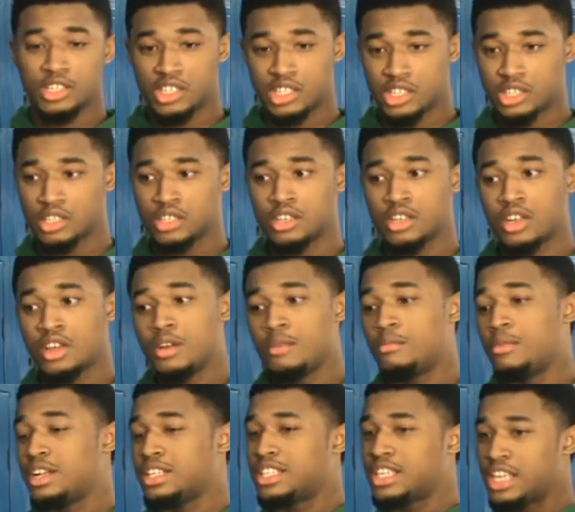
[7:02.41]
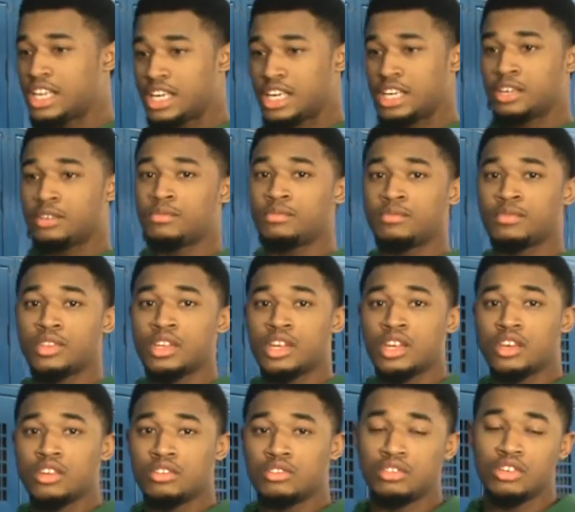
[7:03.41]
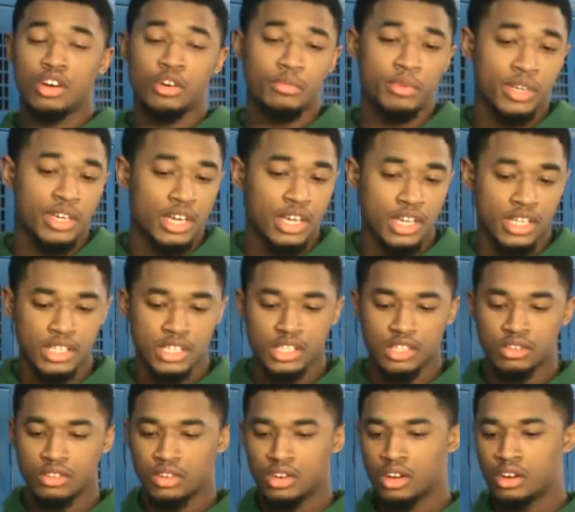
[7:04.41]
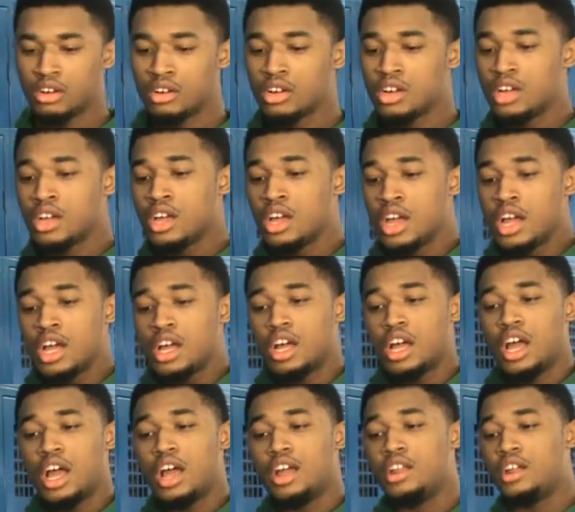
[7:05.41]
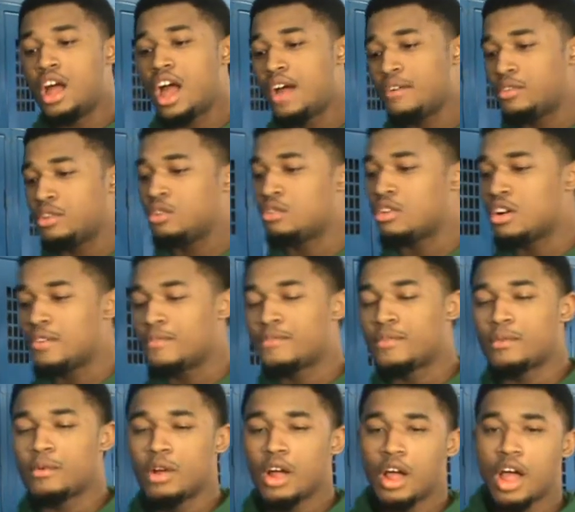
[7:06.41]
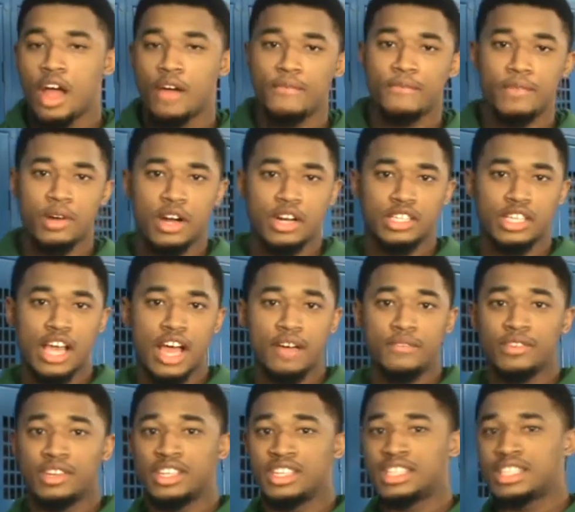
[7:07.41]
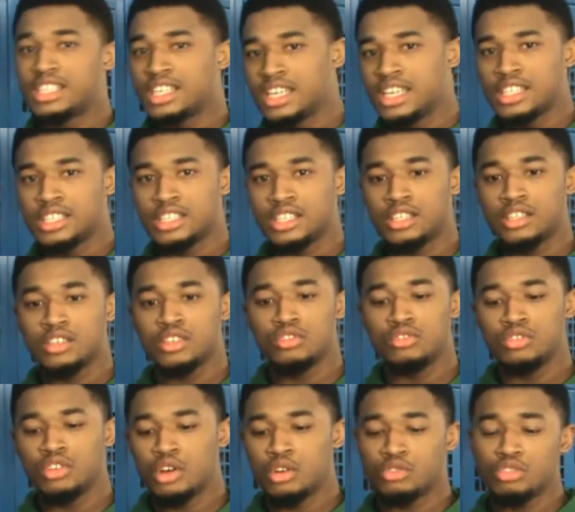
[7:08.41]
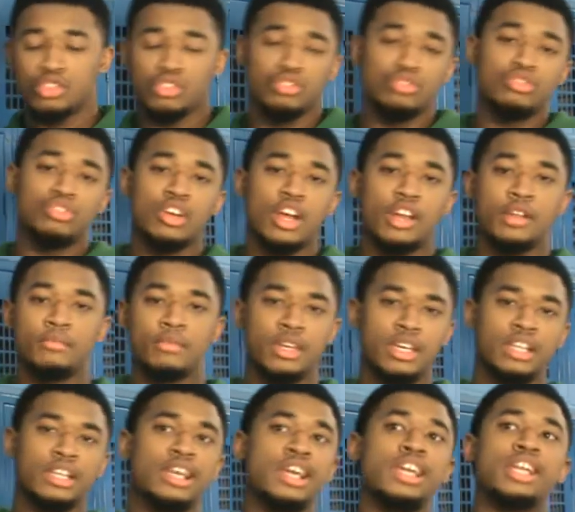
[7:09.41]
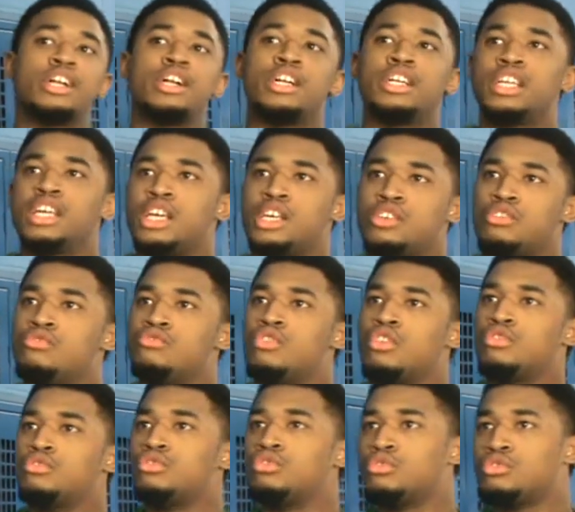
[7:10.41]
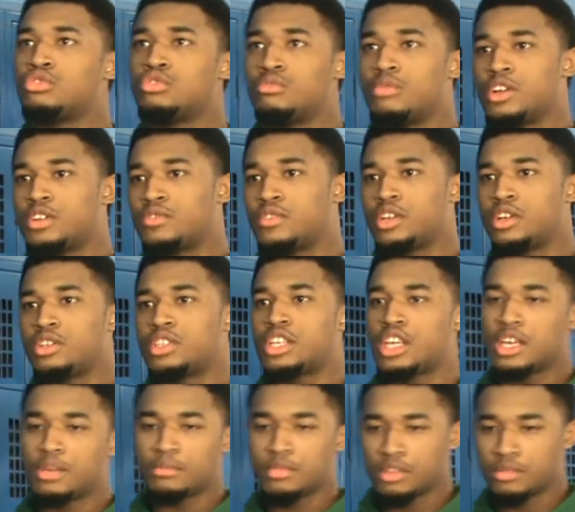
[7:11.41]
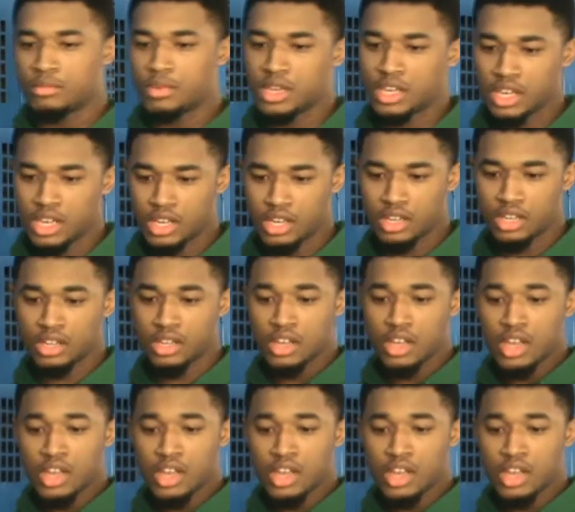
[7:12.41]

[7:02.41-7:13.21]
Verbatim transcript: Neither my team, you know, because you know. Uh, having a rough first half of the season. You know, you're trying to be a leader, and then you don't do too much for your team in the beginning.